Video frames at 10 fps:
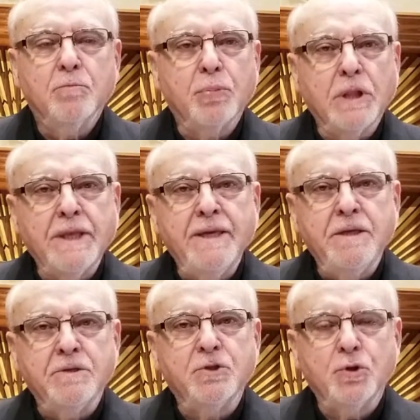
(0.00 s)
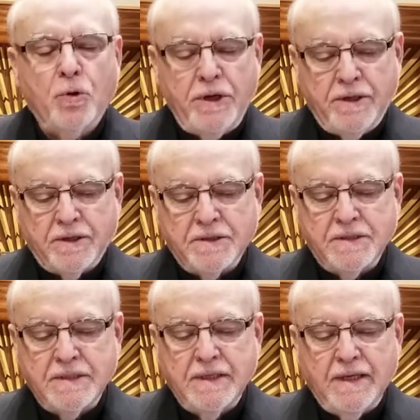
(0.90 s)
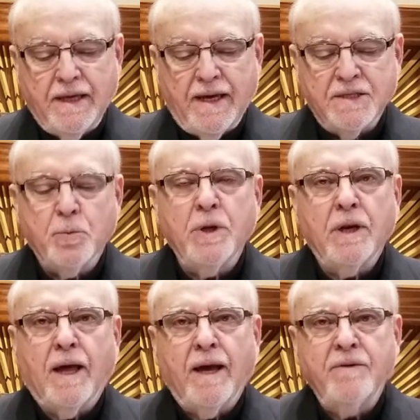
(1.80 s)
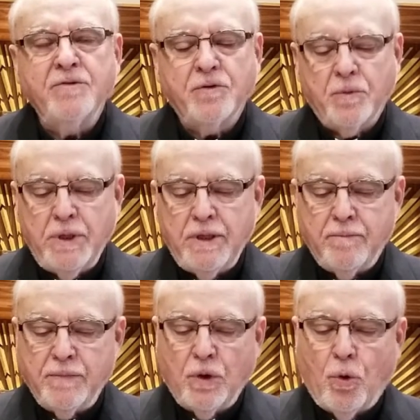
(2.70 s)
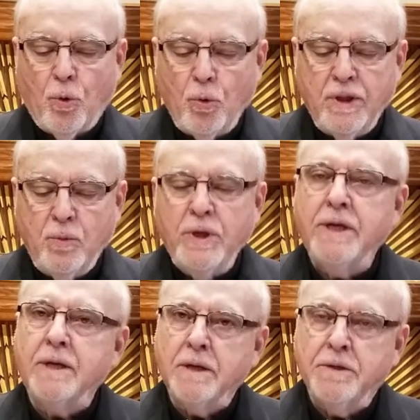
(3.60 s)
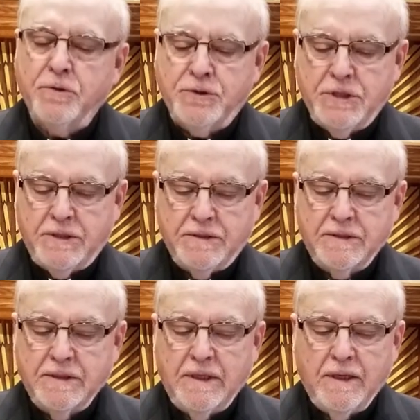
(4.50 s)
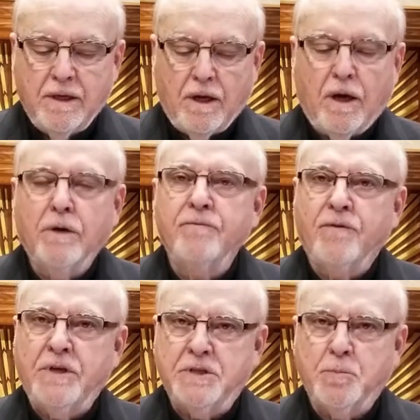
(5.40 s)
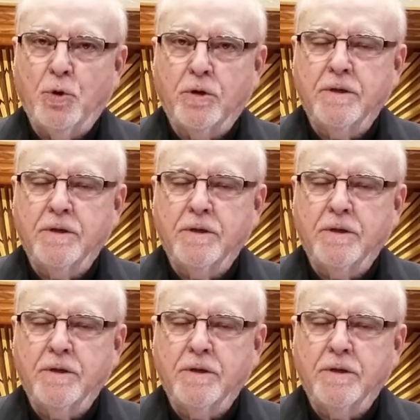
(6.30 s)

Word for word: Please join us as we live stream the Holy Week liturgies on Facebook.